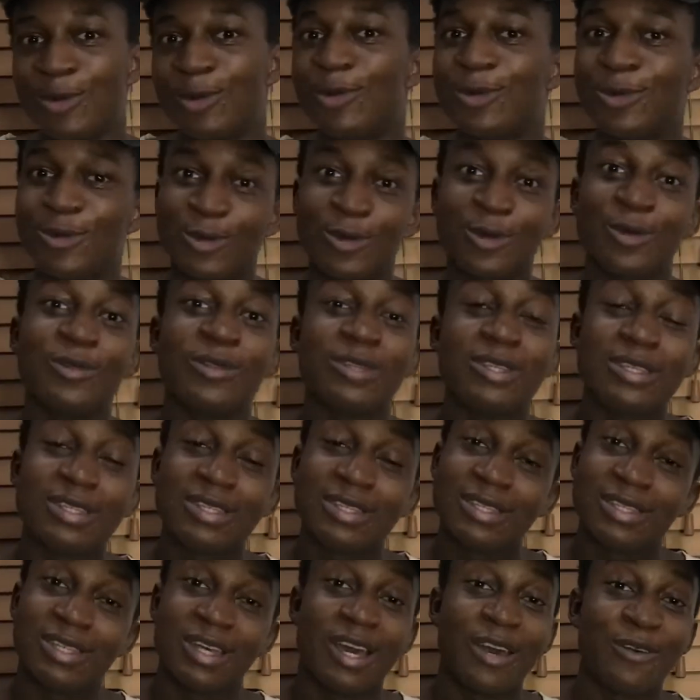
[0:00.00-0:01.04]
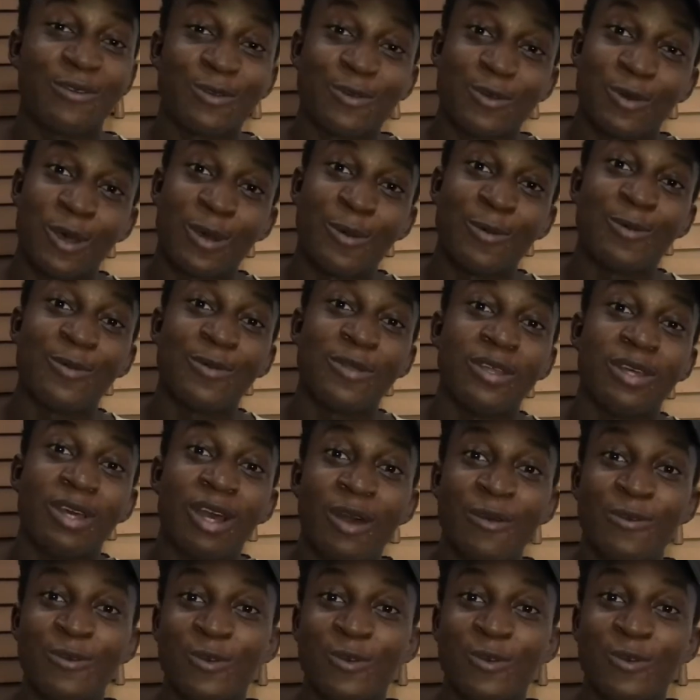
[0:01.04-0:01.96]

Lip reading: So this is the half swipe. The half